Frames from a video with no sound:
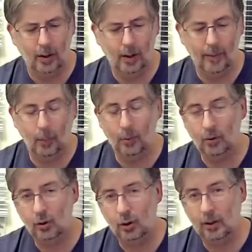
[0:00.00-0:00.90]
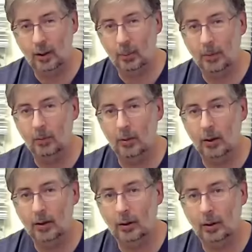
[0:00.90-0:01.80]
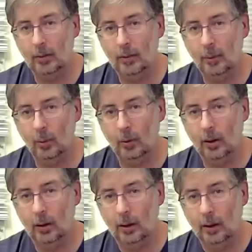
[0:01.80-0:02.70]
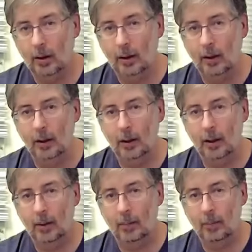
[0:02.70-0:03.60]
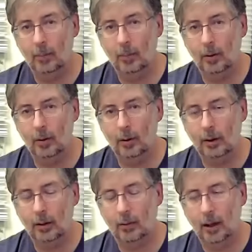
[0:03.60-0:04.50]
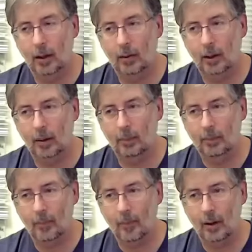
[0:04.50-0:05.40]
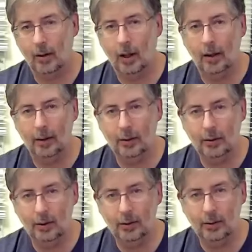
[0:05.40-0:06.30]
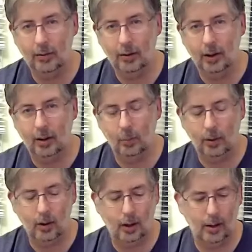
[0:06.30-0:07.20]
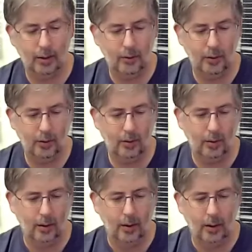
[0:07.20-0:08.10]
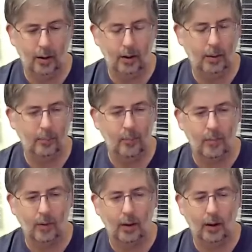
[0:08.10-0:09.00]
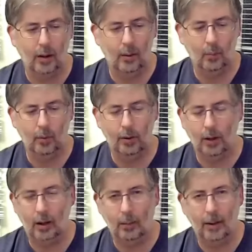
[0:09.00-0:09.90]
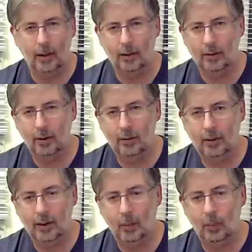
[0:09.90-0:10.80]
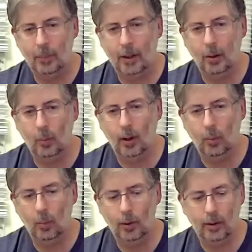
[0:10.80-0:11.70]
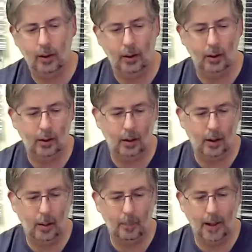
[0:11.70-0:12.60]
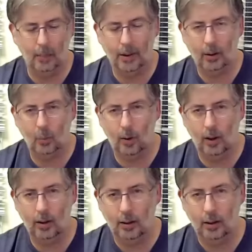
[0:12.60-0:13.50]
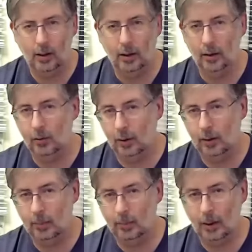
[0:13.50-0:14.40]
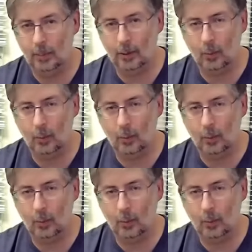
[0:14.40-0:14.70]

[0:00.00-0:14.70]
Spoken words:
That was good. That would be really good for looking around the holiday seasons, the winter holiday seasons. And when they're talking about it, it says that that would pair well with a Malbec wine, an Australian Malbec